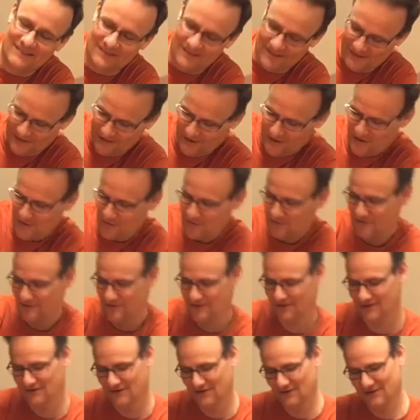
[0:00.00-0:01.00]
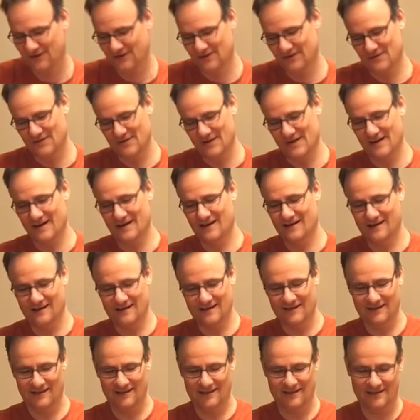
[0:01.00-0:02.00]
ghost, and you're gonna
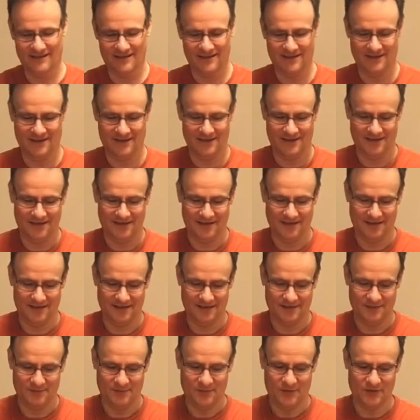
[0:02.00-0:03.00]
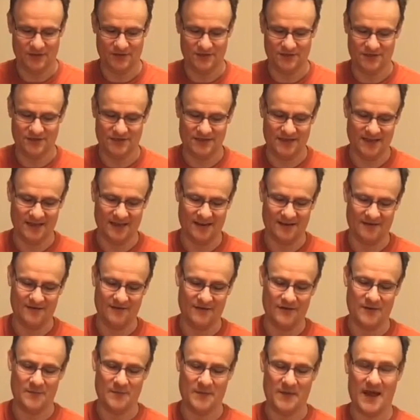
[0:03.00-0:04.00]
put the stick on
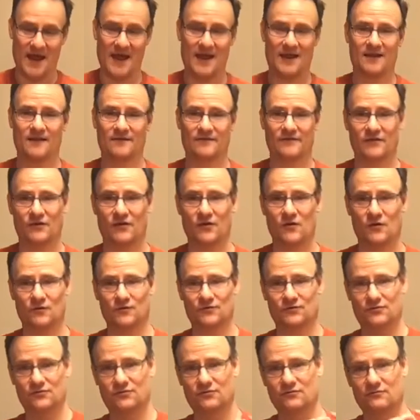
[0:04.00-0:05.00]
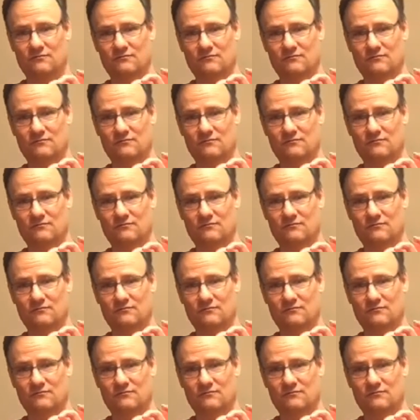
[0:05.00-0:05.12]
the back of the ghost.